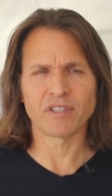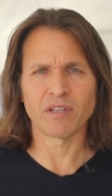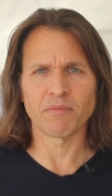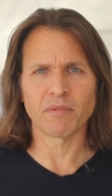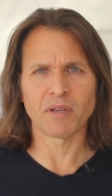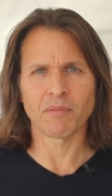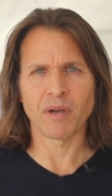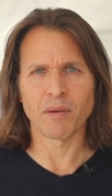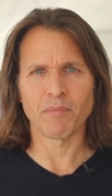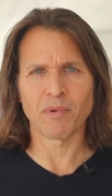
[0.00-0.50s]

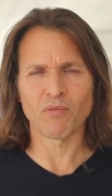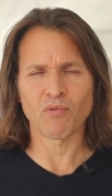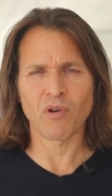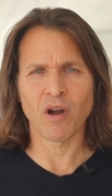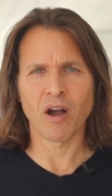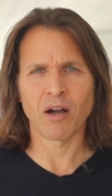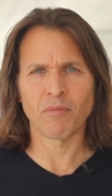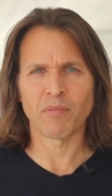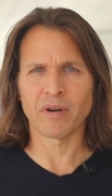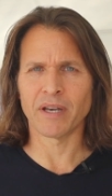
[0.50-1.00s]
something might be
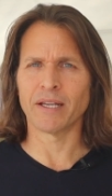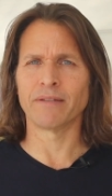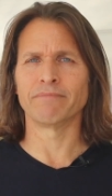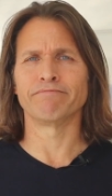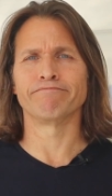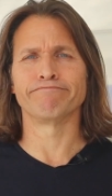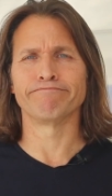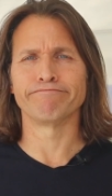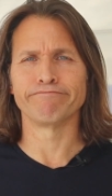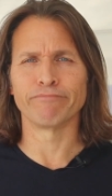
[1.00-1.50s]
wrong, but I
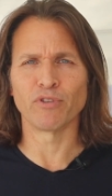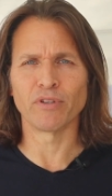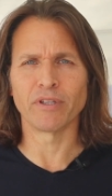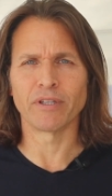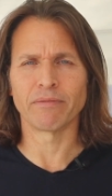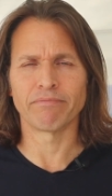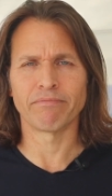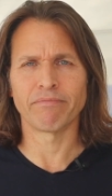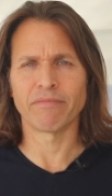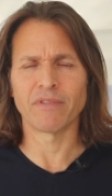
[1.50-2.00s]
didn't
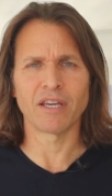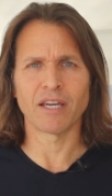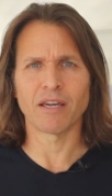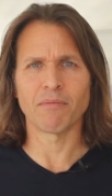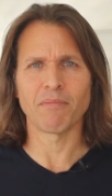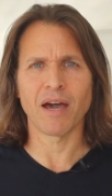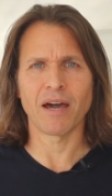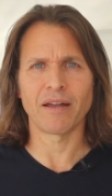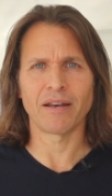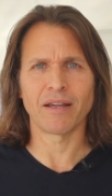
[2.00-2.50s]
really think
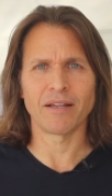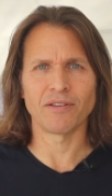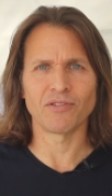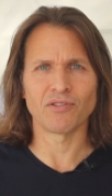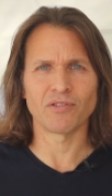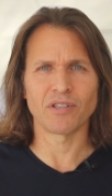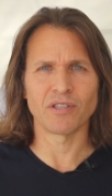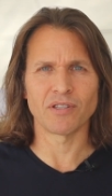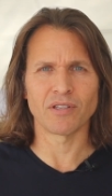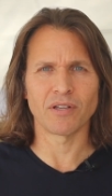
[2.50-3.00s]
about it.
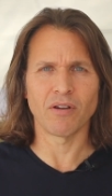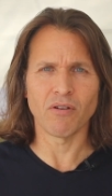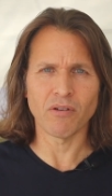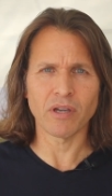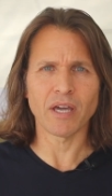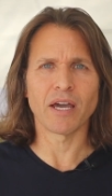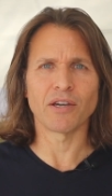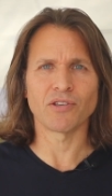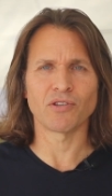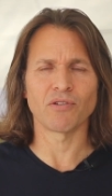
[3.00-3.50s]
And she said,
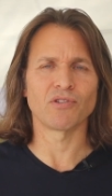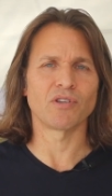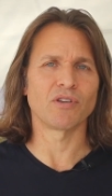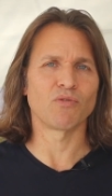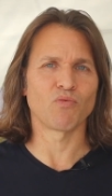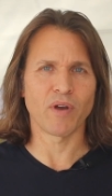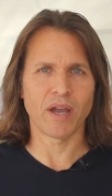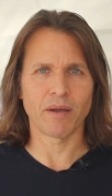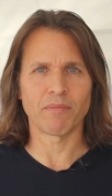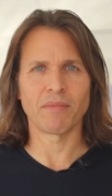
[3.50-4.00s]
okay, so she
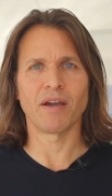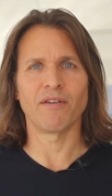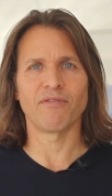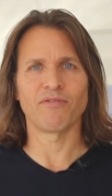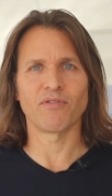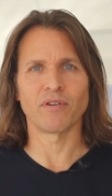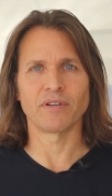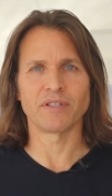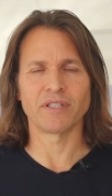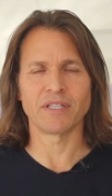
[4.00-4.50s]
rang me up
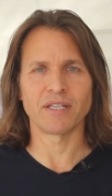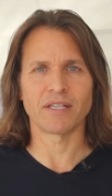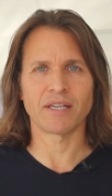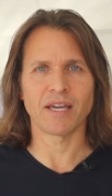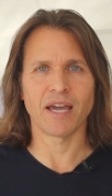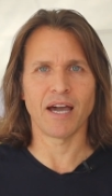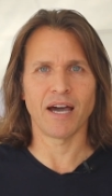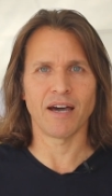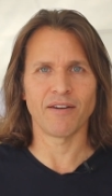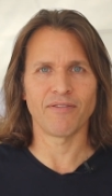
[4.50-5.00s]
for a
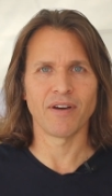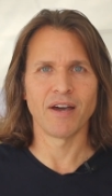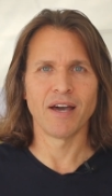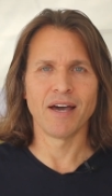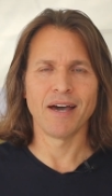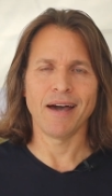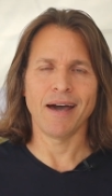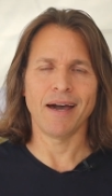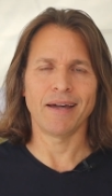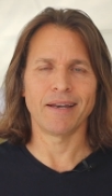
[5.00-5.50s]
decaf. I
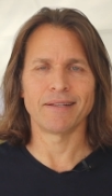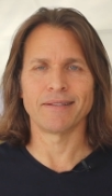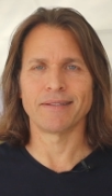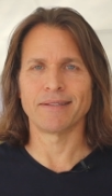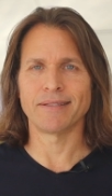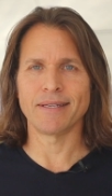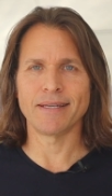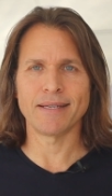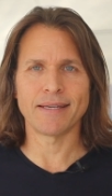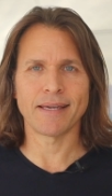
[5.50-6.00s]
had a
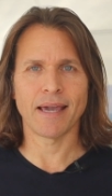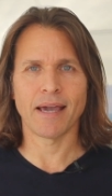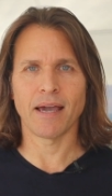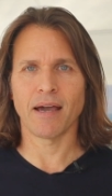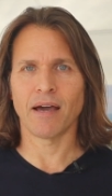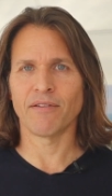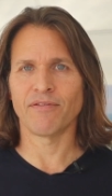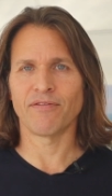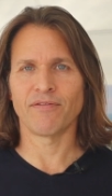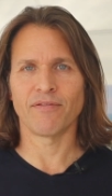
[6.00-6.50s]

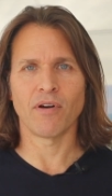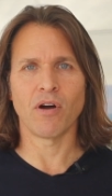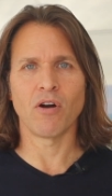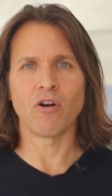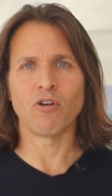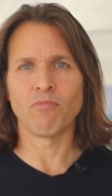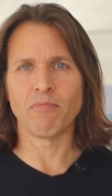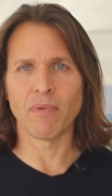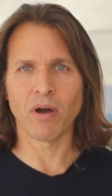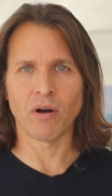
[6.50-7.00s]
decaf
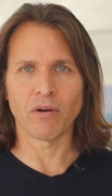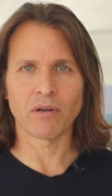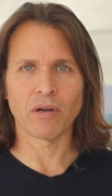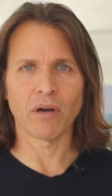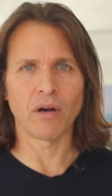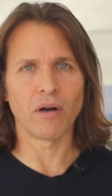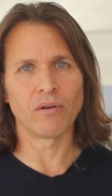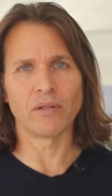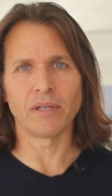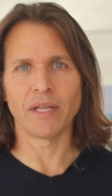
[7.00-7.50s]
oat
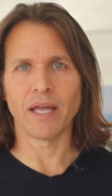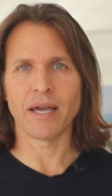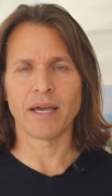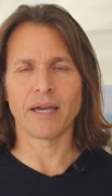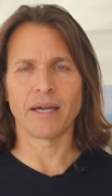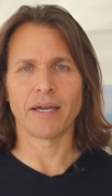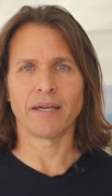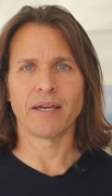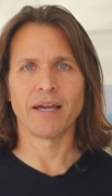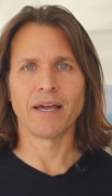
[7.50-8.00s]
milk
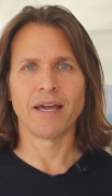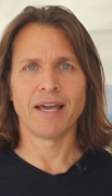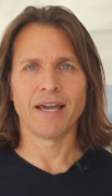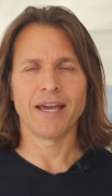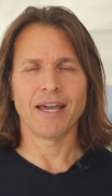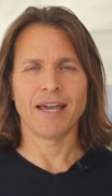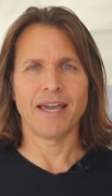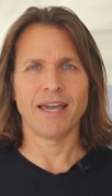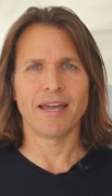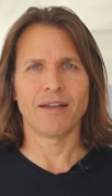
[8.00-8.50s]
Olay.
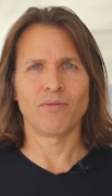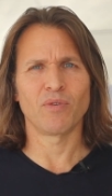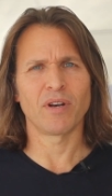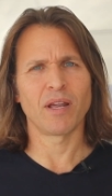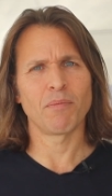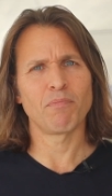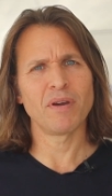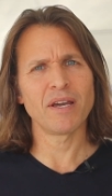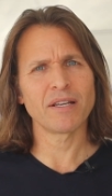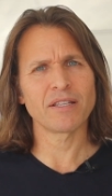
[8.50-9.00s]
And when
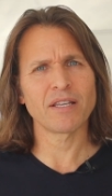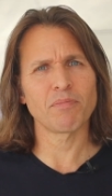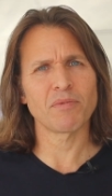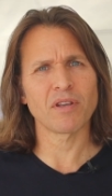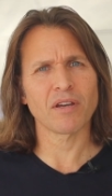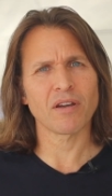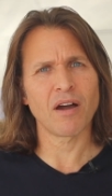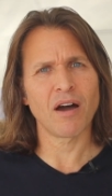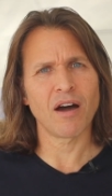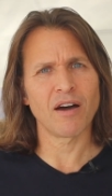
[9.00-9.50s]
I picked up
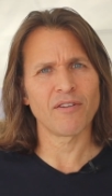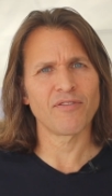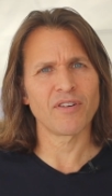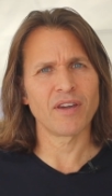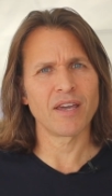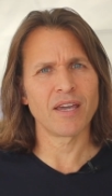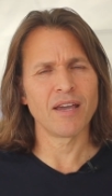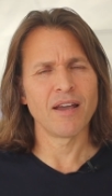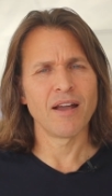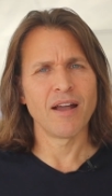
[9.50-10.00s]
the
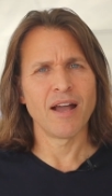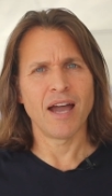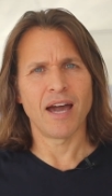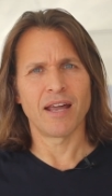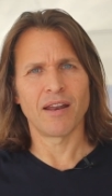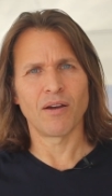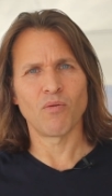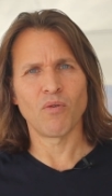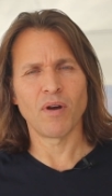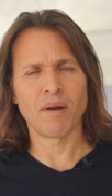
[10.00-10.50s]
coffee
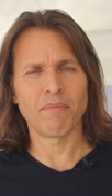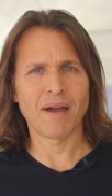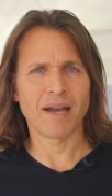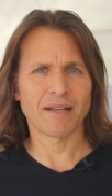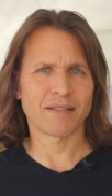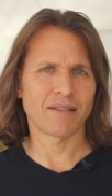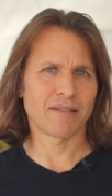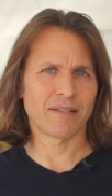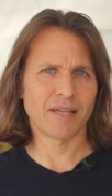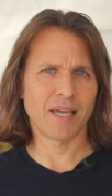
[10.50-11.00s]
and I went
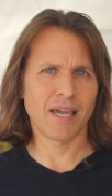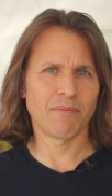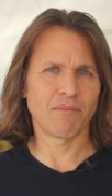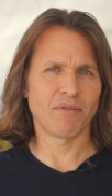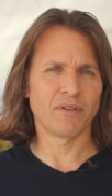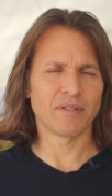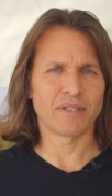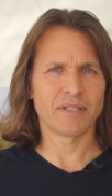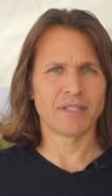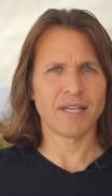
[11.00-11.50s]
back to the
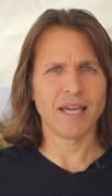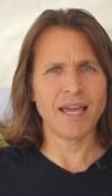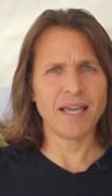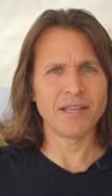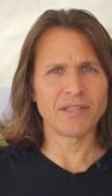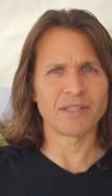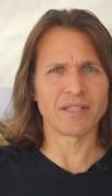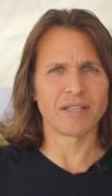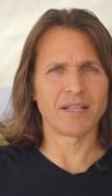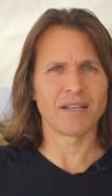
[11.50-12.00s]
table and
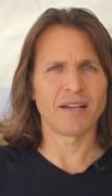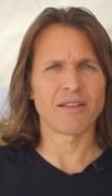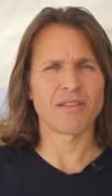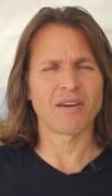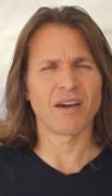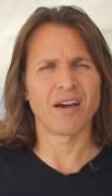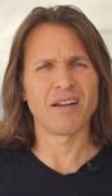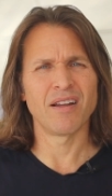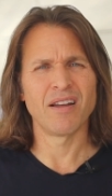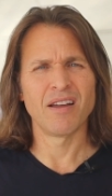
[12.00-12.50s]
tasted it, I
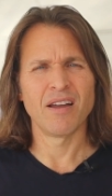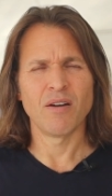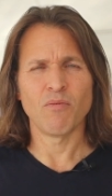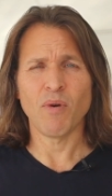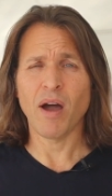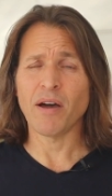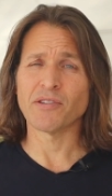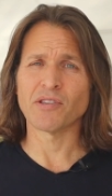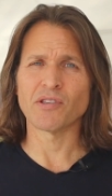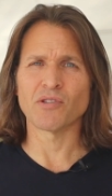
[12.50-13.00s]
thought,
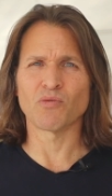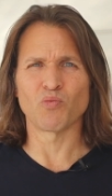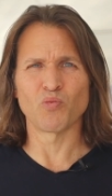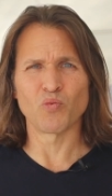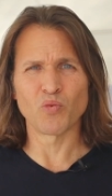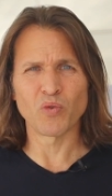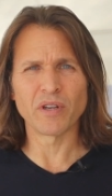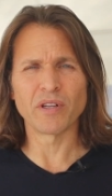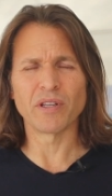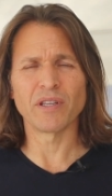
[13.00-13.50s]
wow, this is
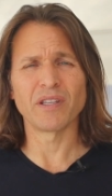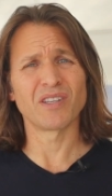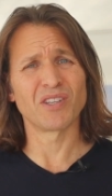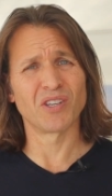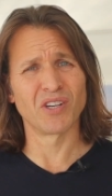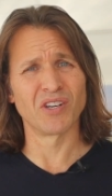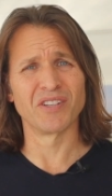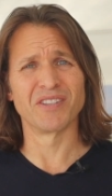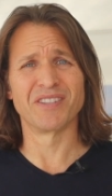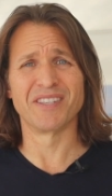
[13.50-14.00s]
really
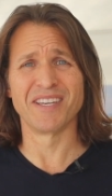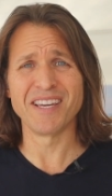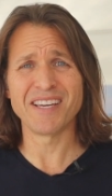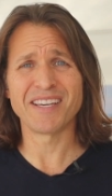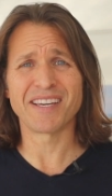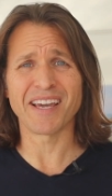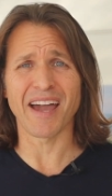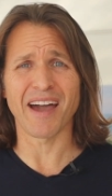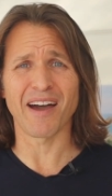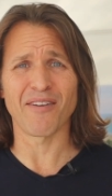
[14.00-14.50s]
good
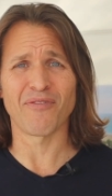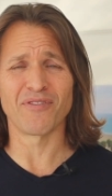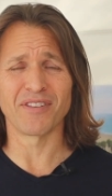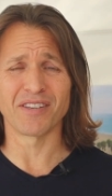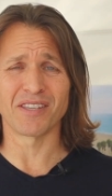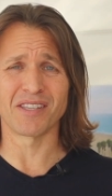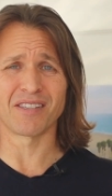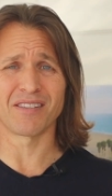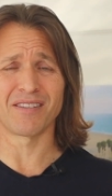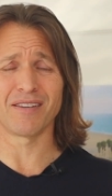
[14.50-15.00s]
decaf.
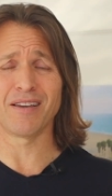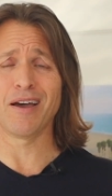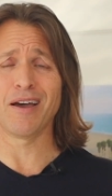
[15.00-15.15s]
This is